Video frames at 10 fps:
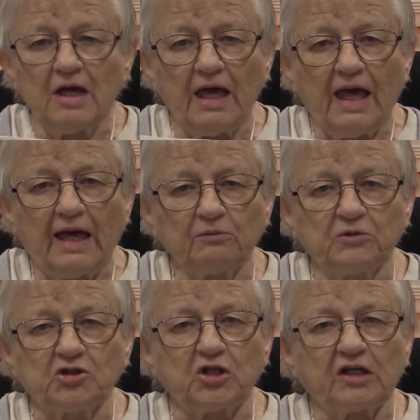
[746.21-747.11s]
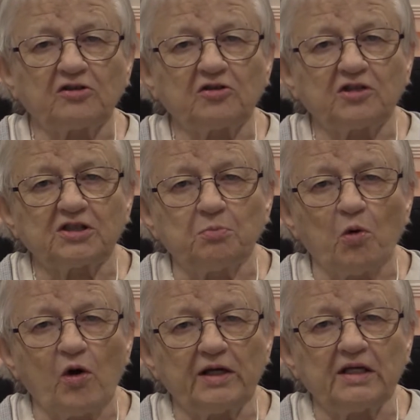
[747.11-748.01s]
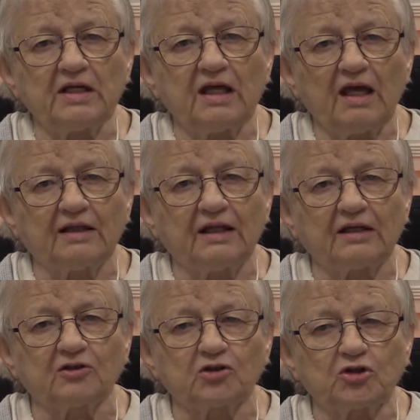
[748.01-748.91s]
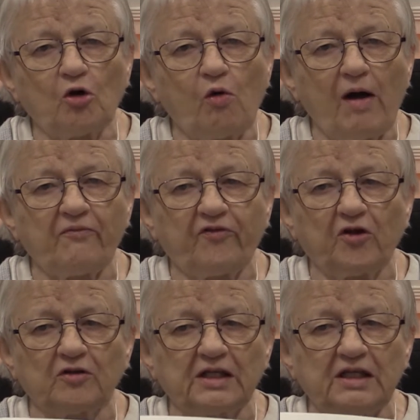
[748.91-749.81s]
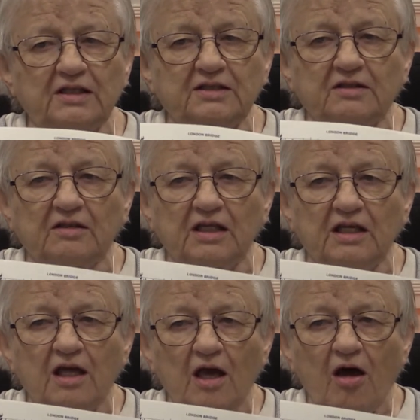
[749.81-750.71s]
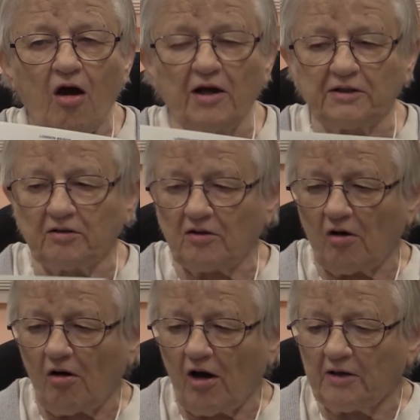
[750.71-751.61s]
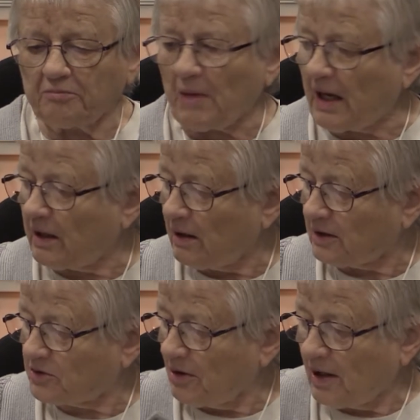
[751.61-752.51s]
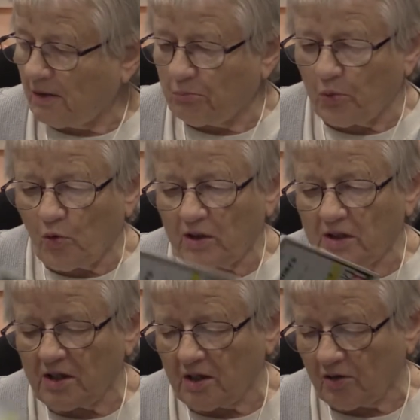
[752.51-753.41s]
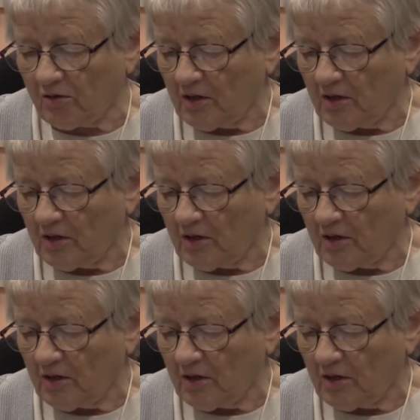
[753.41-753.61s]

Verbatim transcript: and we checked it this morning, and it can show up fairly easily on, a, uh, on my uh, uh, board here,